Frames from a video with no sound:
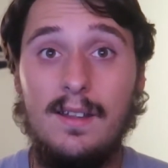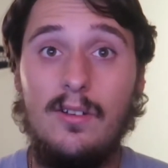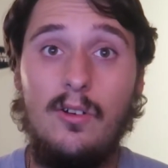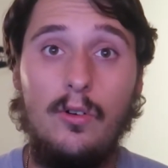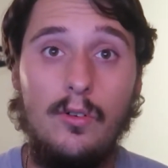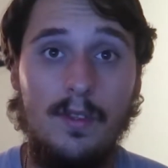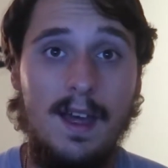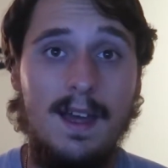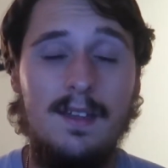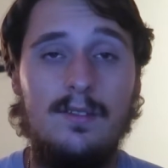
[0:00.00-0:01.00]
all
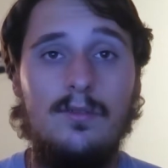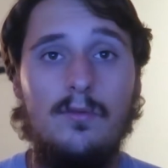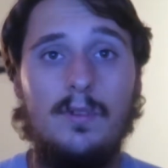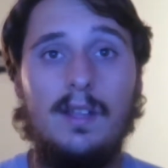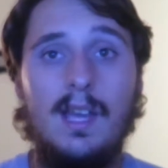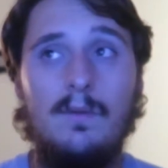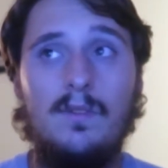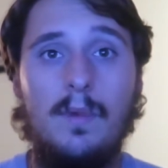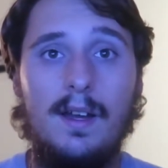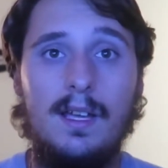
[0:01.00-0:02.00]
that when it came
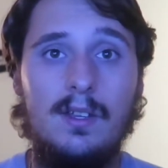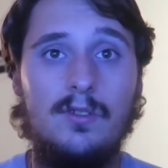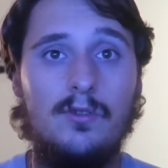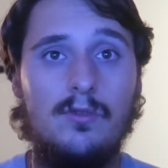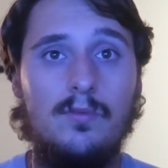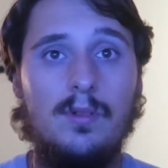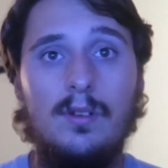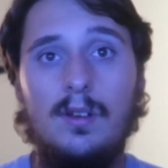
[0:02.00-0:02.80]
to my age group.